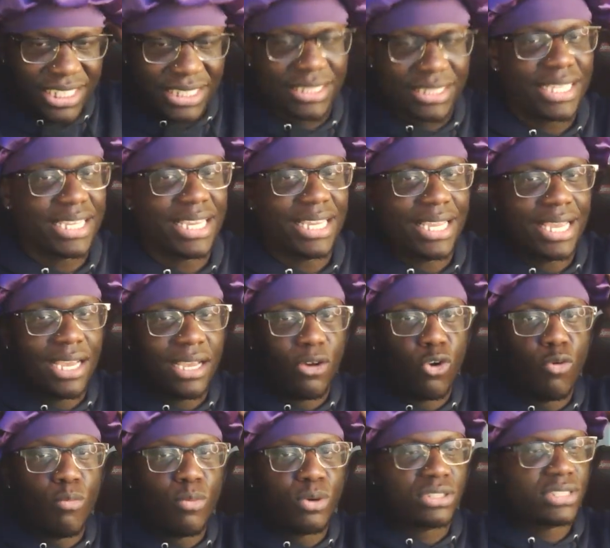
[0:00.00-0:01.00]
just like
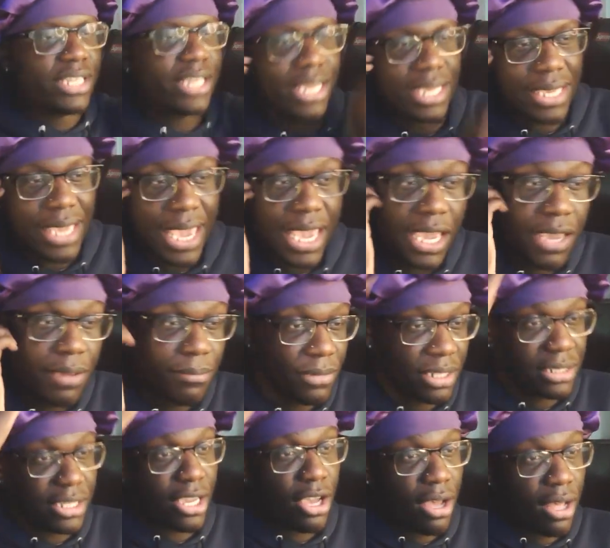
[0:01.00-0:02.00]
almost like a game,
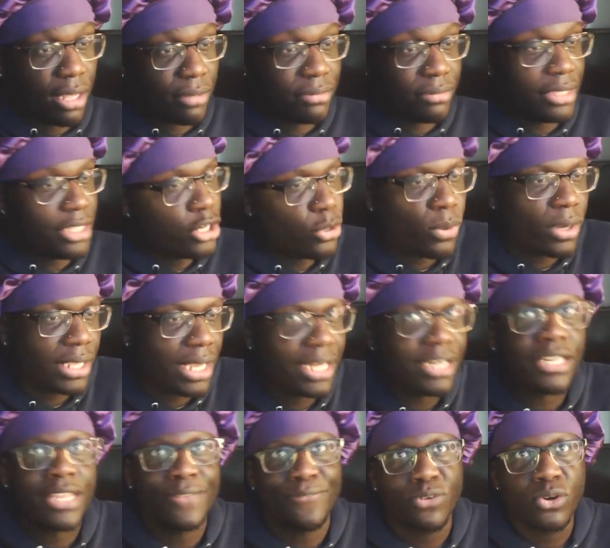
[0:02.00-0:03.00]
just like a
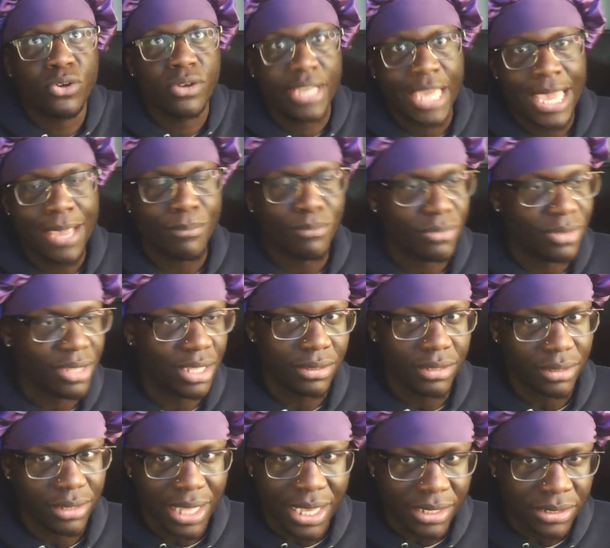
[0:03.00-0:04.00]
difficult game
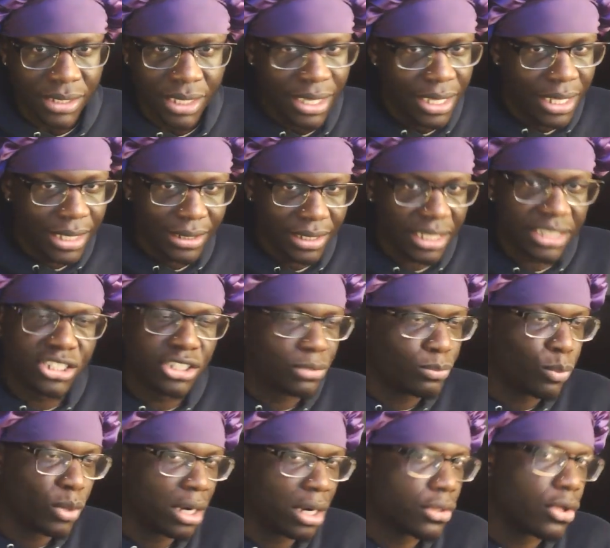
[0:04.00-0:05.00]
nonetheless. Like it's still
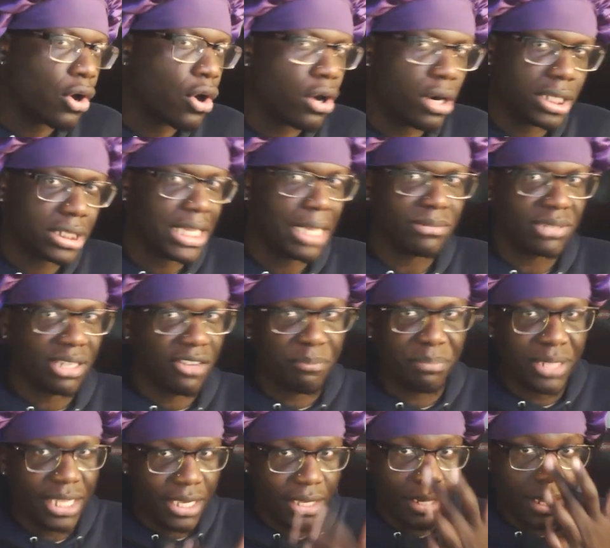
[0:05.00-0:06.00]
one of the hardest games I've
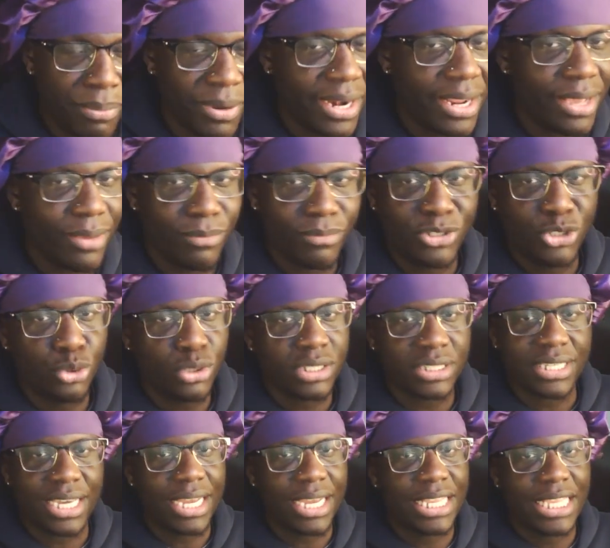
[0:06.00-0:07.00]
played. But you
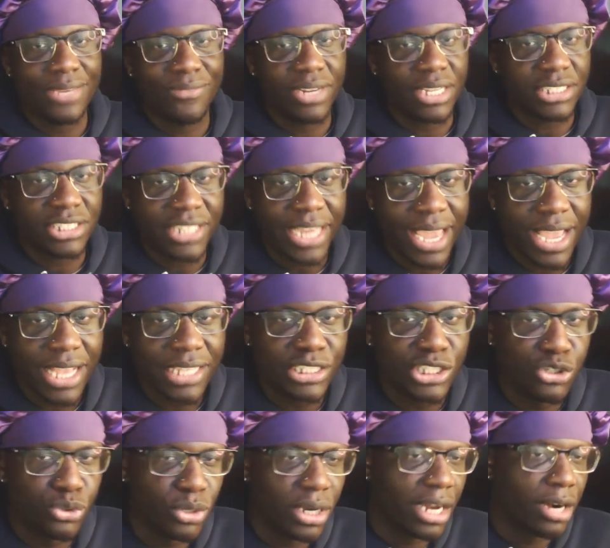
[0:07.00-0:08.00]
just got to give it a chance,
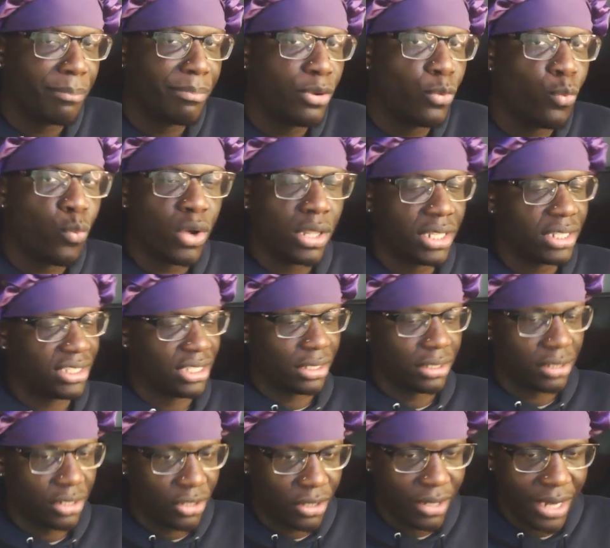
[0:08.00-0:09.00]
and you got to be willing to
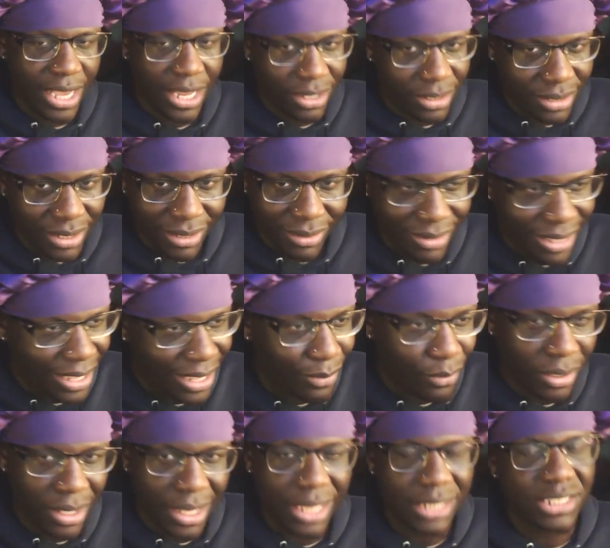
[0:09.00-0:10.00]
learn, and it
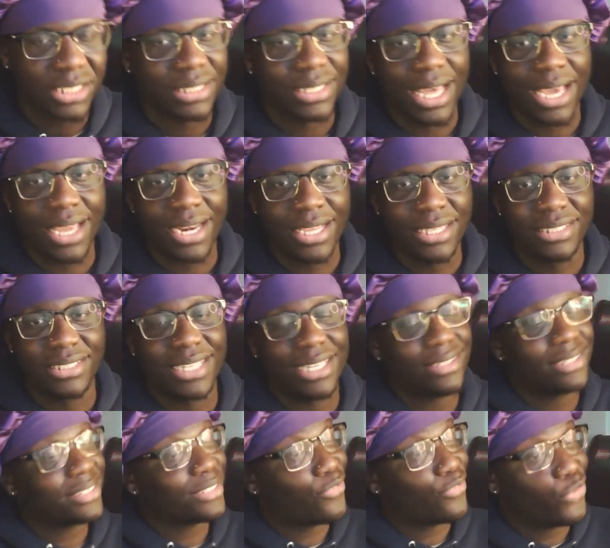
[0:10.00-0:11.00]
gets a lot easier. Now
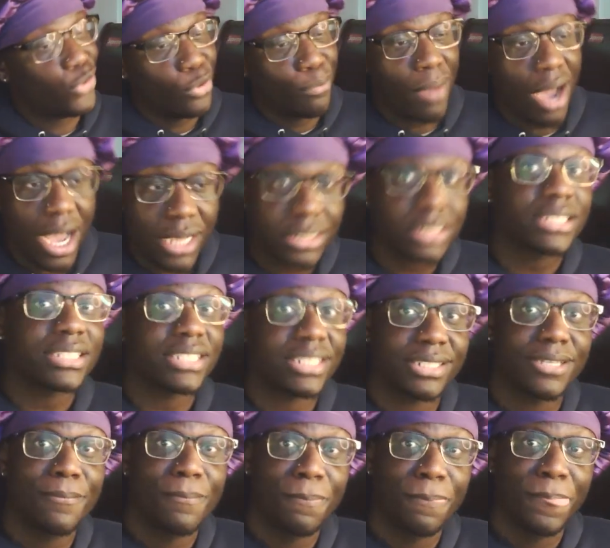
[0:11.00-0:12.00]
there's a few
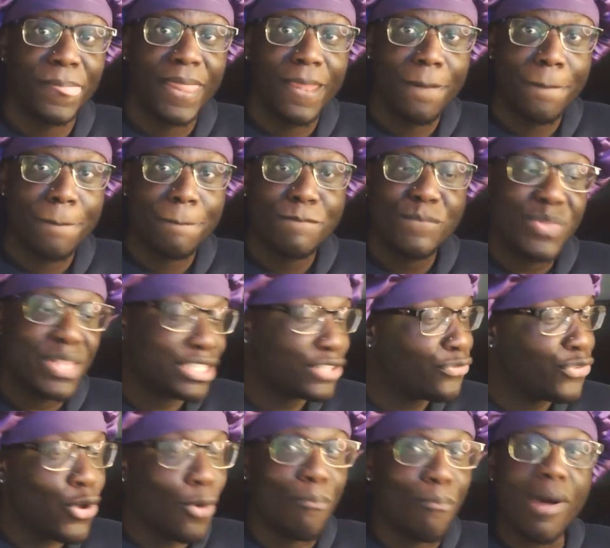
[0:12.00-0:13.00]
bosses.
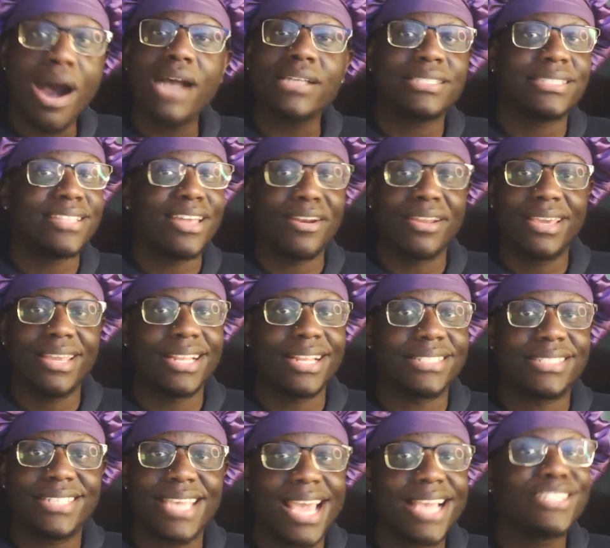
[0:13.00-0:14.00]
That are gonna
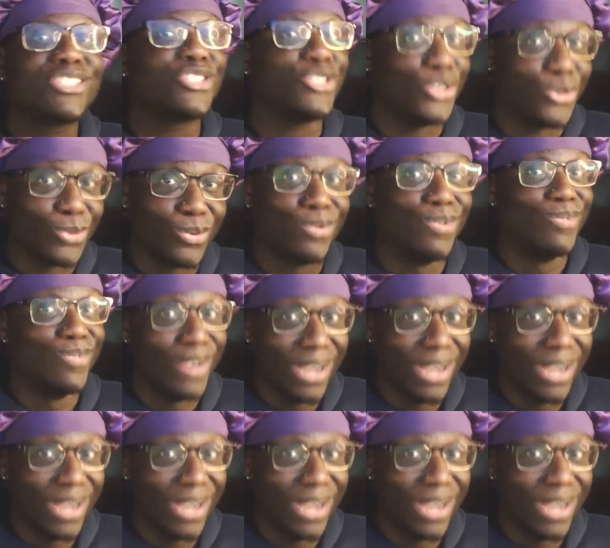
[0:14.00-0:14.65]
test you.